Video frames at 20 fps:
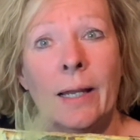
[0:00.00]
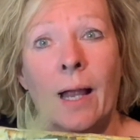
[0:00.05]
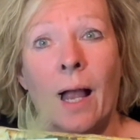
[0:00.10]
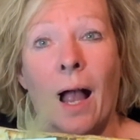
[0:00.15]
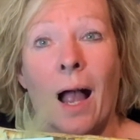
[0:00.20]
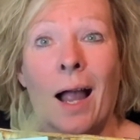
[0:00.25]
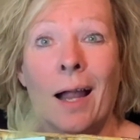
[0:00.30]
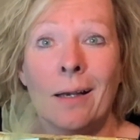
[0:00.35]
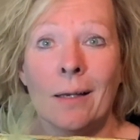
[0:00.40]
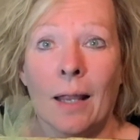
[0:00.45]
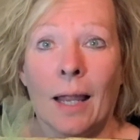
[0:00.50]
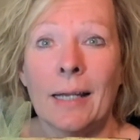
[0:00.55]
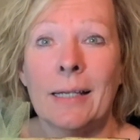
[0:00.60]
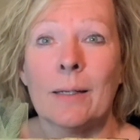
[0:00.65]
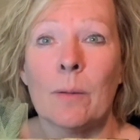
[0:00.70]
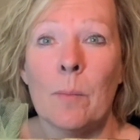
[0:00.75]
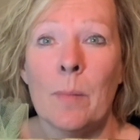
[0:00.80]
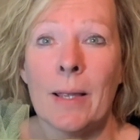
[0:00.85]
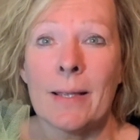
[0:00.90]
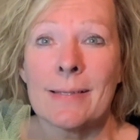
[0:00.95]
I like
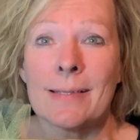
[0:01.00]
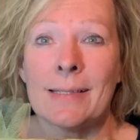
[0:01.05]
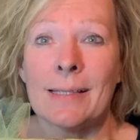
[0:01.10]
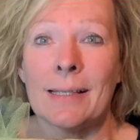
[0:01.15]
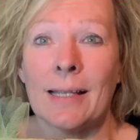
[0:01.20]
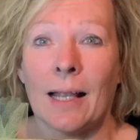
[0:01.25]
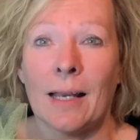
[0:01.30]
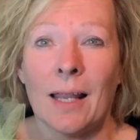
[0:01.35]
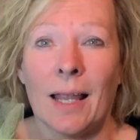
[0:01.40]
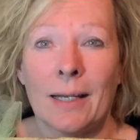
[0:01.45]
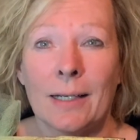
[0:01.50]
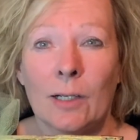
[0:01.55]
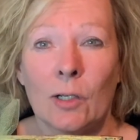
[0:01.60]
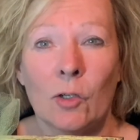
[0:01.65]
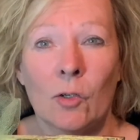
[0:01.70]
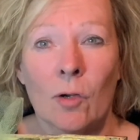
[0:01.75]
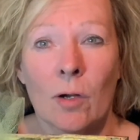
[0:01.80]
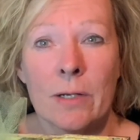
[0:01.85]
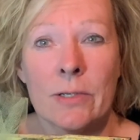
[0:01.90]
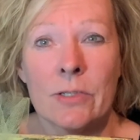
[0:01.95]
it messy, I like it
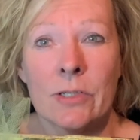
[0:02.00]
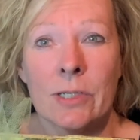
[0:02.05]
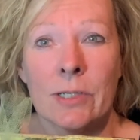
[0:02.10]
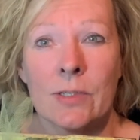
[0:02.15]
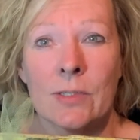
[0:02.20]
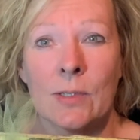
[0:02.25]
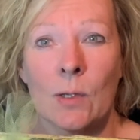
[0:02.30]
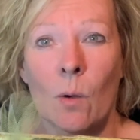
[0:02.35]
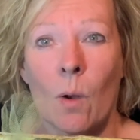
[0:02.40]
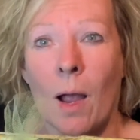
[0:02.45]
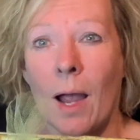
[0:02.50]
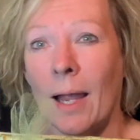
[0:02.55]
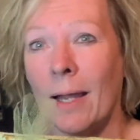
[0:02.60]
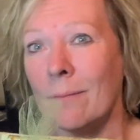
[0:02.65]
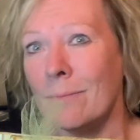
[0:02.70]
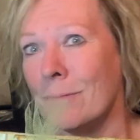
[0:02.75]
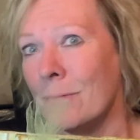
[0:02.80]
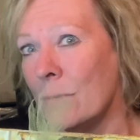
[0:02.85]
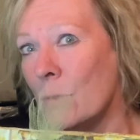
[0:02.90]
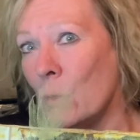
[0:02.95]
grungy, so I
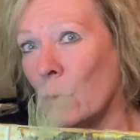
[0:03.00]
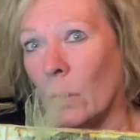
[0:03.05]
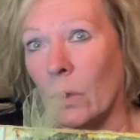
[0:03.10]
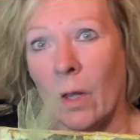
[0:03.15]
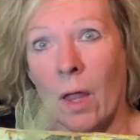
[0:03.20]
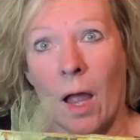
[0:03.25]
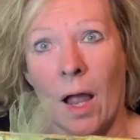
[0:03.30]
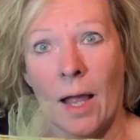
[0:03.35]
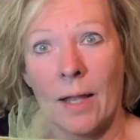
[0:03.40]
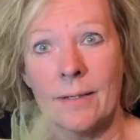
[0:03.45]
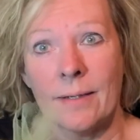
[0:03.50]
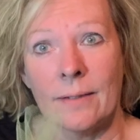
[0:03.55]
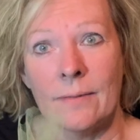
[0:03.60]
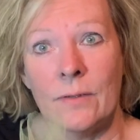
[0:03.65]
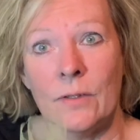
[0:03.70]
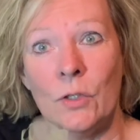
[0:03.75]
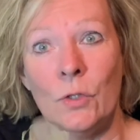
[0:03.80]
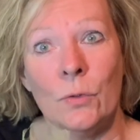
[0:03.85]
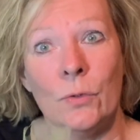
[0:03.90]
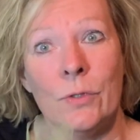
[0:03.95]
do a lot.
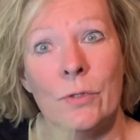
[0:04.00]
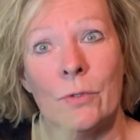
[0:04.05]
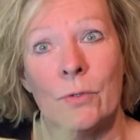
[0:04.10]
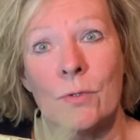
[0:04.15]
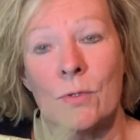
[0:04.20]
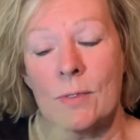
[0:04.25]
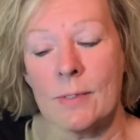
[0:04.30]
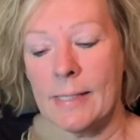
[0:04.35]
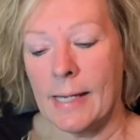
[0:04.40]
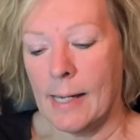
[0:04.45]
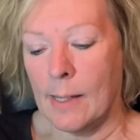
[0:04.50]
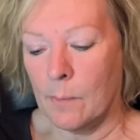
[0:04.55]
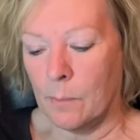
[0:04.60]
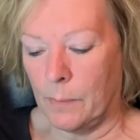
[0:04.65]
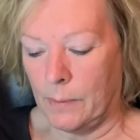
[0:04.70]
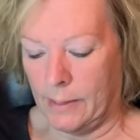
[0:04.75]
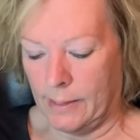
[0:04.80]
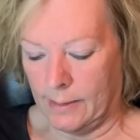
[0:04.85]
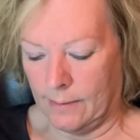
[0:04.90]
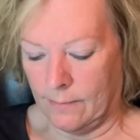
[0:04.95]
You do
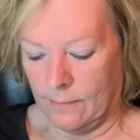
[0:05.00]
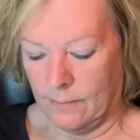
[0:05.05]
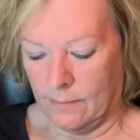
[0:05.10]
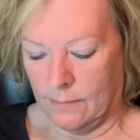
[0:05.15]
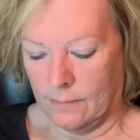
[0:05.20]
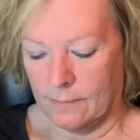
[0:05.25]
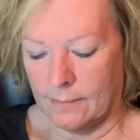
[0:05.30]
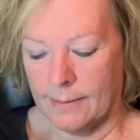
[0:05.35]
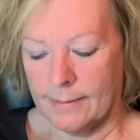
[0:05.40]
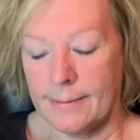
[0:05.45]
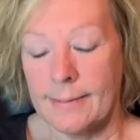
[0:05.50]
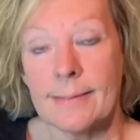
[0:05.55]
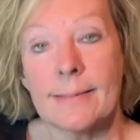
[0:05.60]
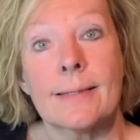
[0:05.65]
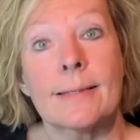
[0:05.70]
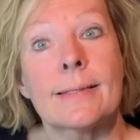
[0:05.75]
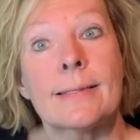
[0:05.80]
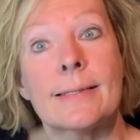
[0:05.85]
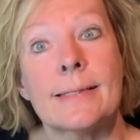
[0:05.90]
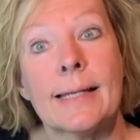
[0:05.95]
stamping. This is
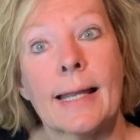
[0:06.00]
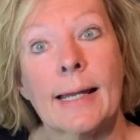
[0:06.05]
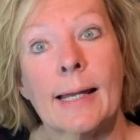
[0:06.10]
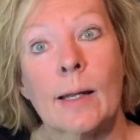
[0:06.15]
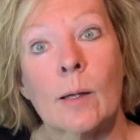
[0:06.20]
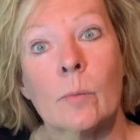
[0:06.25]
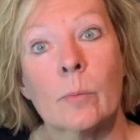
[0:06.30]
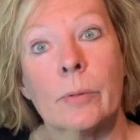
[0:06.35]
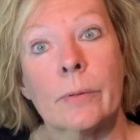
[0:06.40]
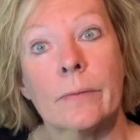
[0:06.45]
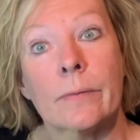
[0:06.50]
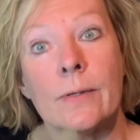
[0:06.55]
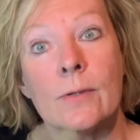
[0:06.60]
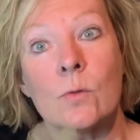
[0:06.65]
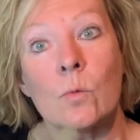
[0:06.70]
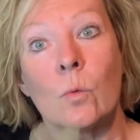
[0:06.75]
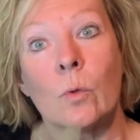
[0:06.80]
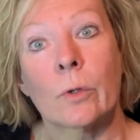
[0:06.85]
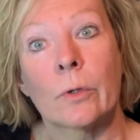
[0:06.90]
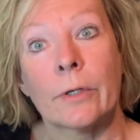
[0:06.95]
a stamp,
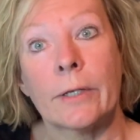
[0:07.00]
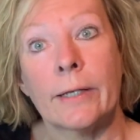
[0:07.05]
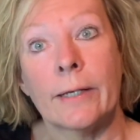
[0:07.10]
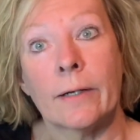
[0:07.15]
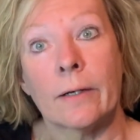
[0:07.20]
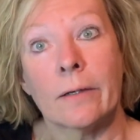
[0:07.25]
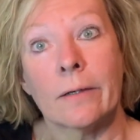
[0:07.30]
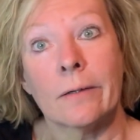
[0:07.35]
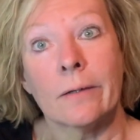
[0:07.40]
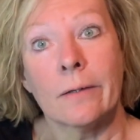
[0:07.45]
this word here.